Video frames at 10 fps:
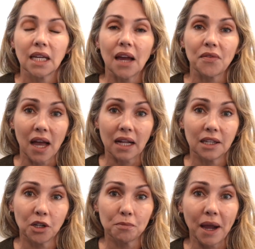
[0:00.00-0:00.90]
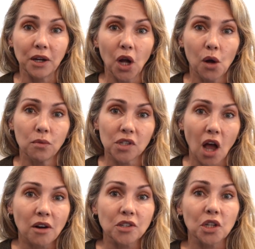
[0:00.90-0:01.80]
Get that cleared by your own
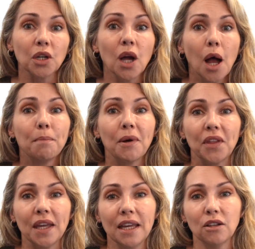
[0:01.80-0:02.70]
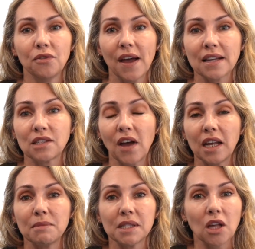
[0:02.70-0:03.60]
doctor, but the e.l.f.
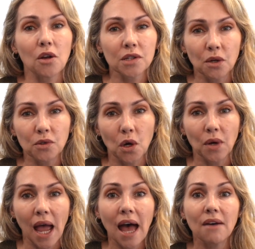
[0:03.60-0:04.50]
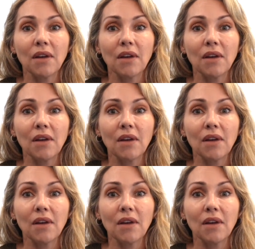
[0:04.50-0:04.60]
vitamins also don't have